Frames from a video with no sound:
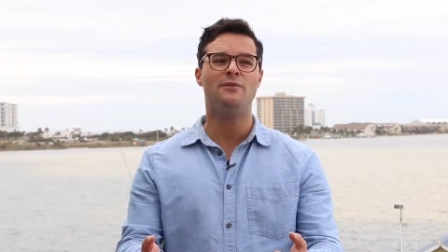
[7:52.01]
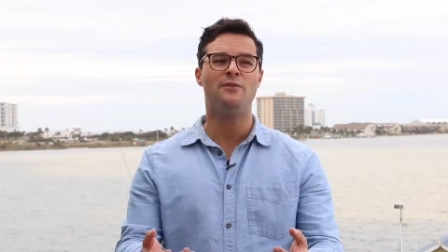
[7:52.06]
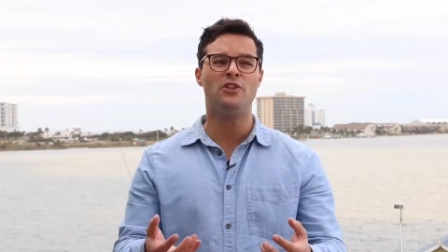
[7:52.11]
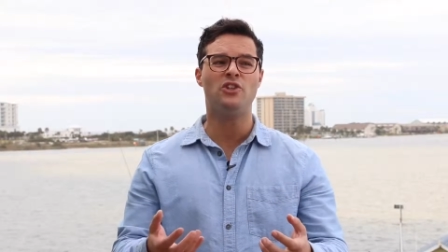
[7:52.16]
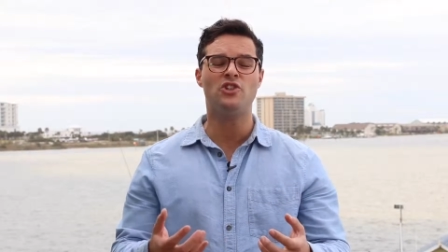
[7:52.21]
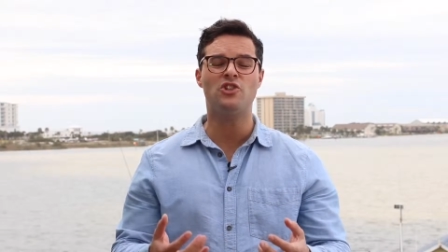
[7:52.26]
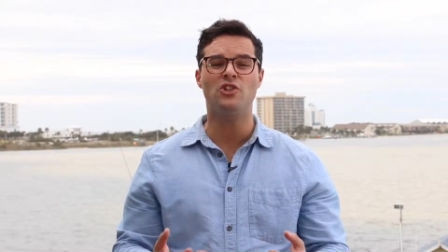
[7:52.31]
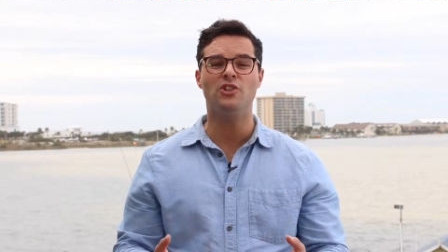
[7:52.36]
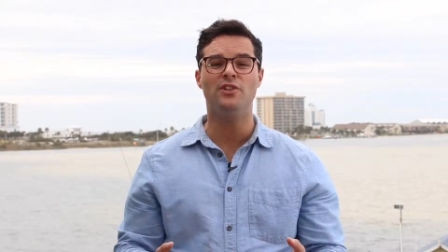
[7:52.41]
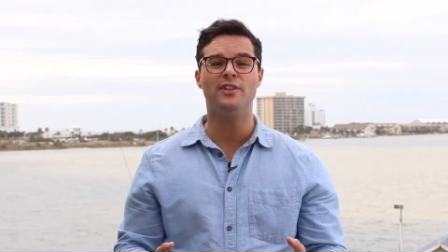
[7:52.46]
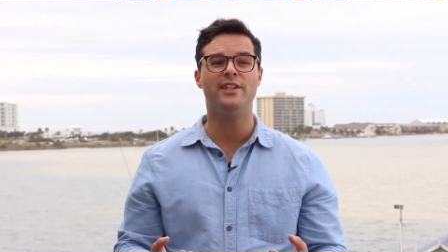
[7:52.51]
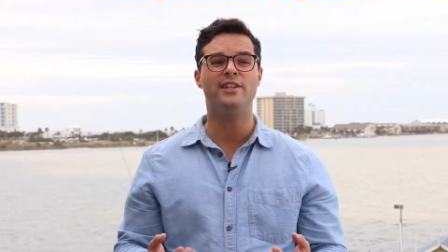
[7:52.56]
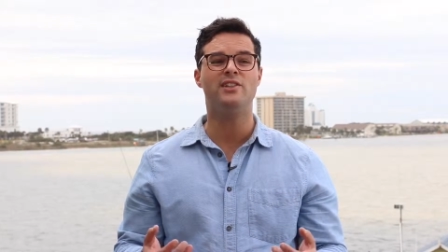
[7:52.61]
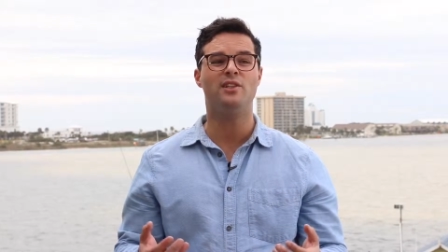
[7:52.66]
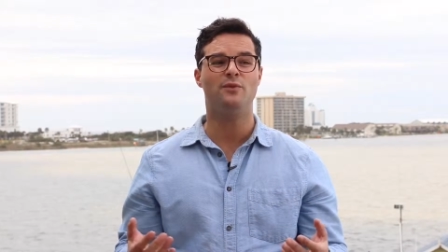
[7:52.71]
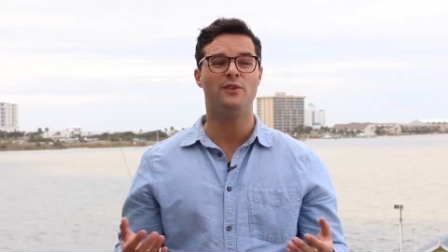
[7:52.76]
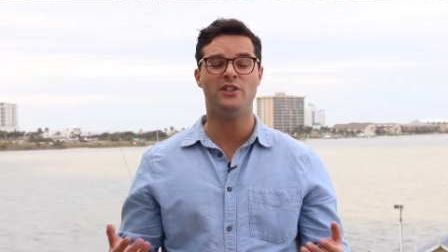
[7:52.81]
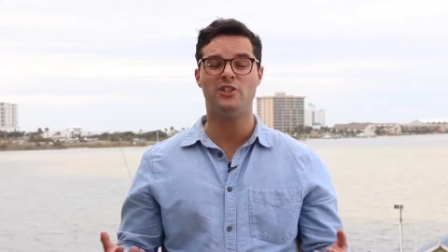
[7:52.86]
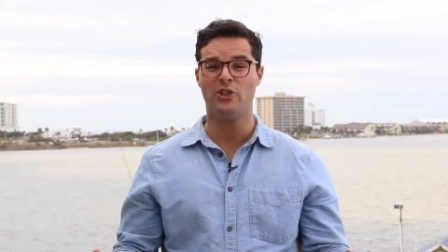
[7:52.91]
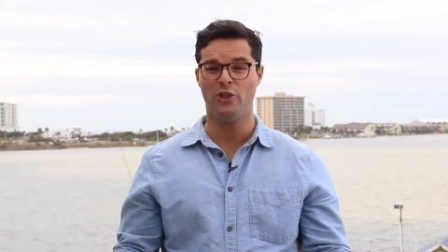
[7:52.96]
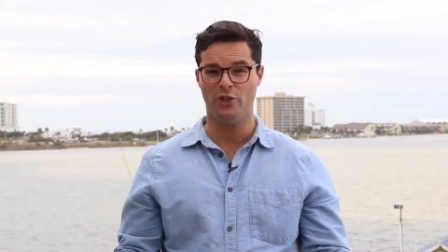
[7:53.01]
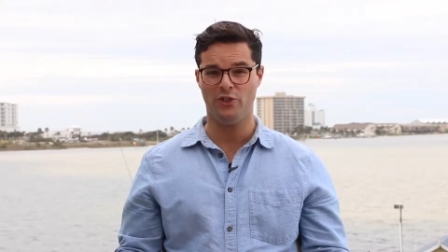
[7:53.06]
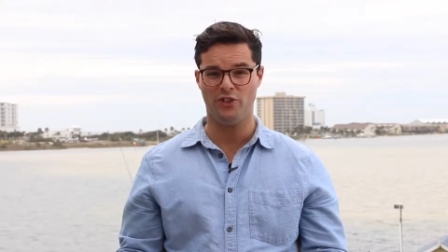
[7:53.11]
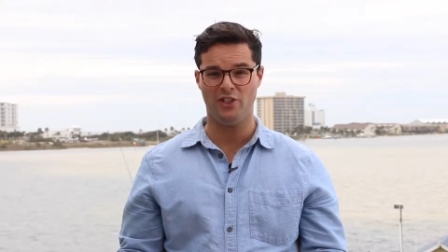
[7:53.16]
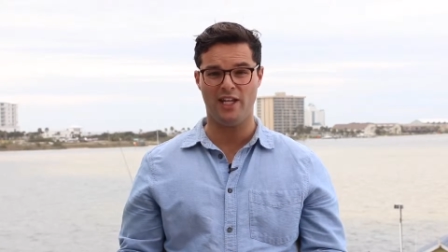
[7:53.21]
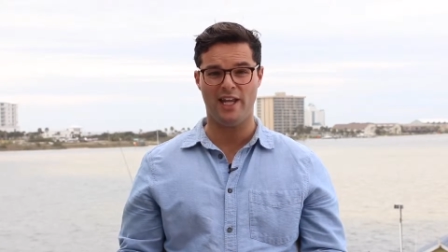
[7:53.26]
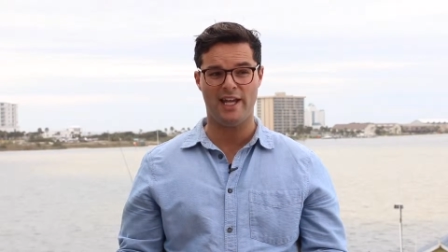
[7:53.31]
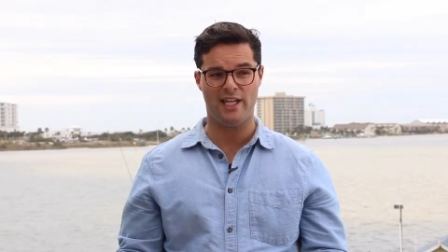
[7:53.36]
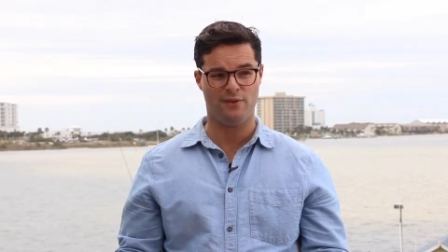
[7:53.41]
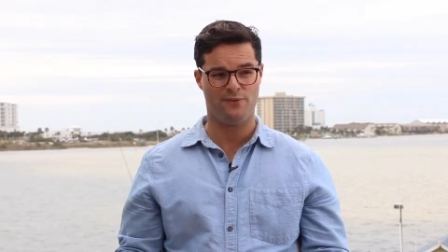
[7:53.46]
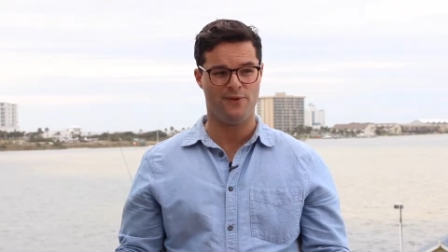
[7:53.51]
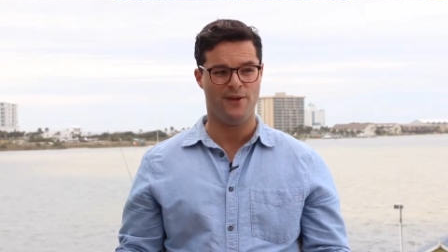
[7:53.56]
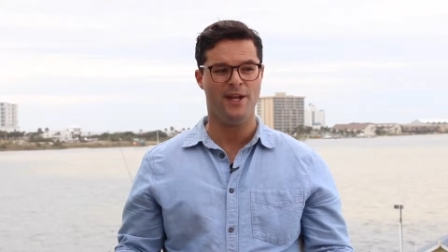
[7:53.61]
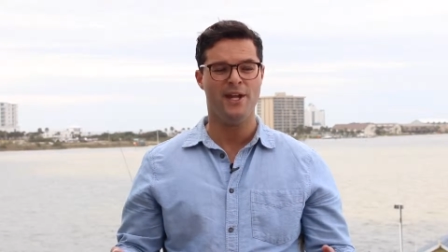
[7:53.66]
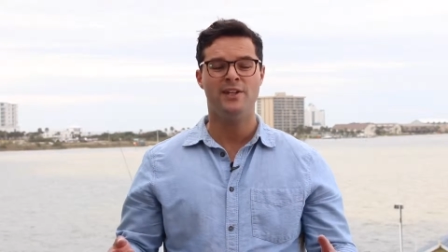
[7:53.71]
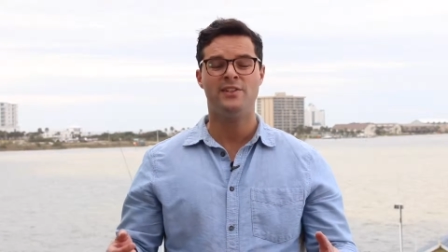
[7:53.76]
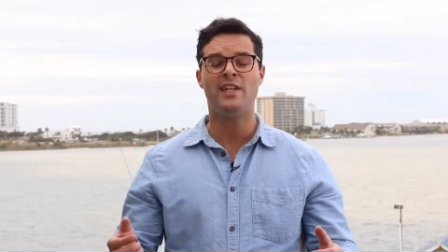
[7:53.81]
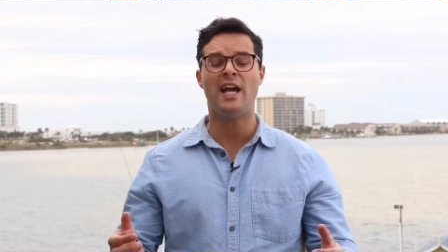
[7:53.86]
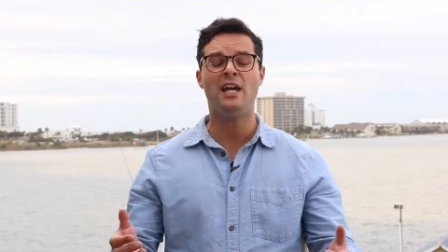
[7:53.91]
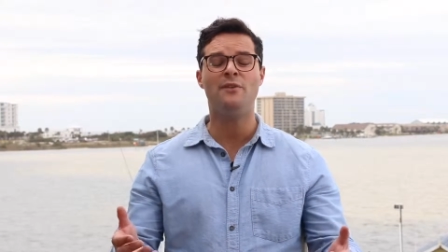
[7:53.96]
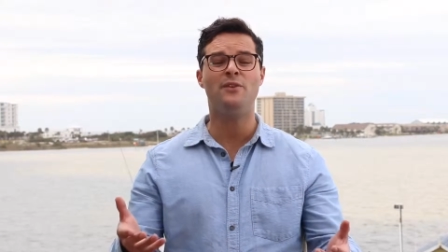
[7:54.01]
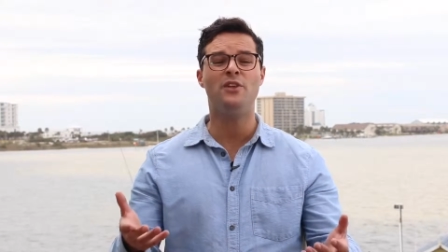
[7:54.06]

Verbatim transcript: to have assurance of eternal life,